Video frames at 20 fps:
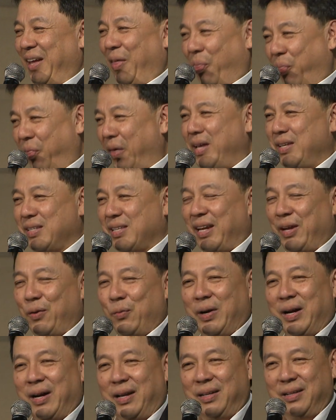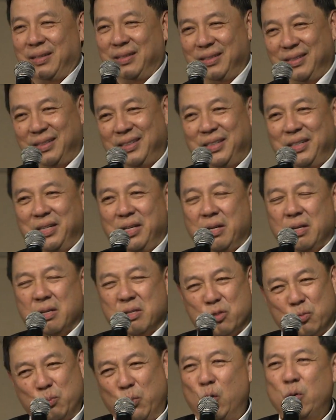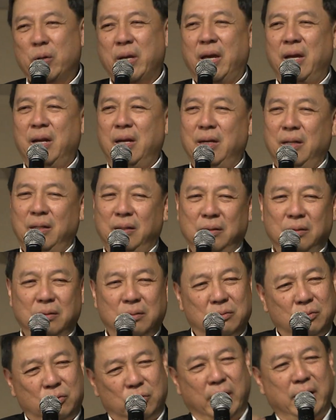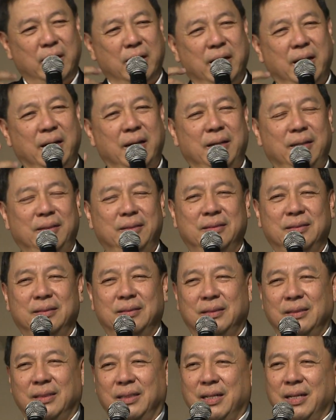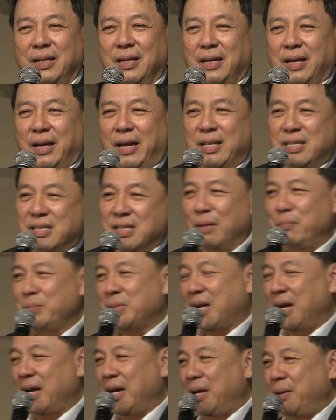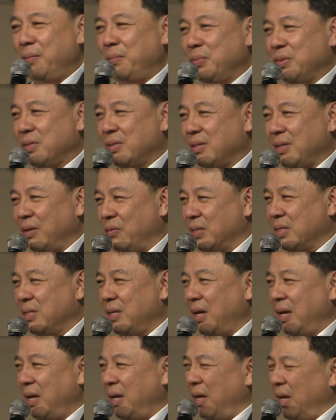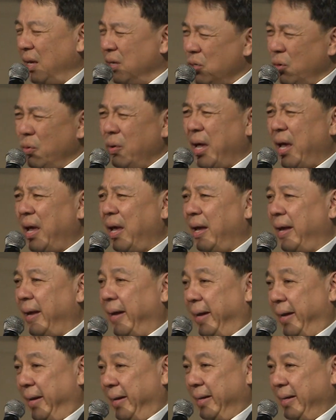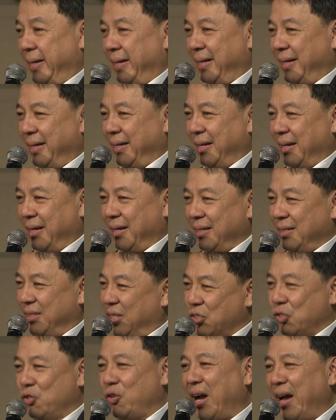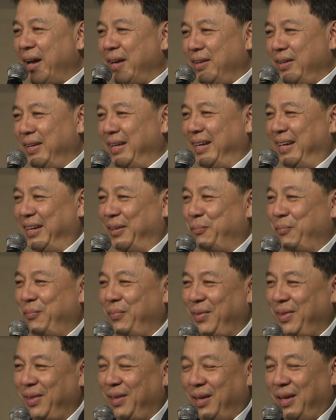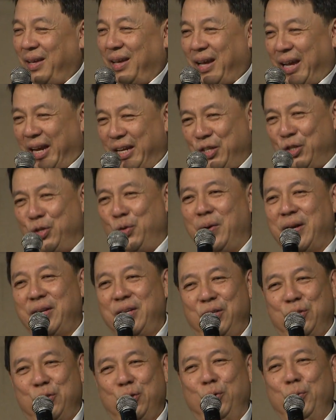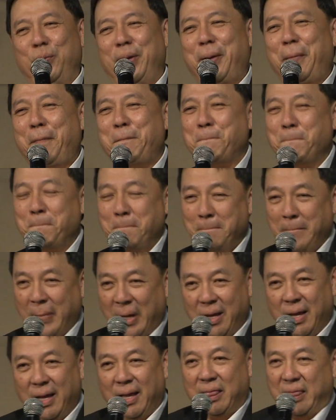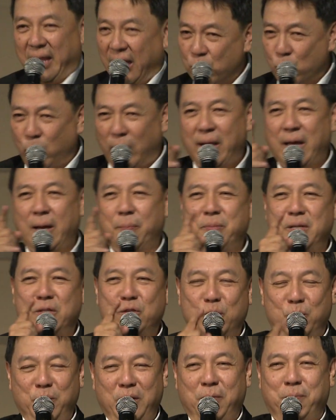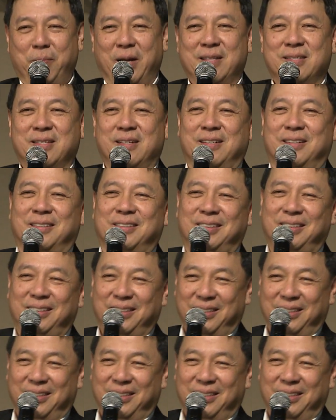Things like what? Smoking, drinking. And sometimes they will say, it's okay, just try any. And you know what he told me? That's what happened to me, Pastor.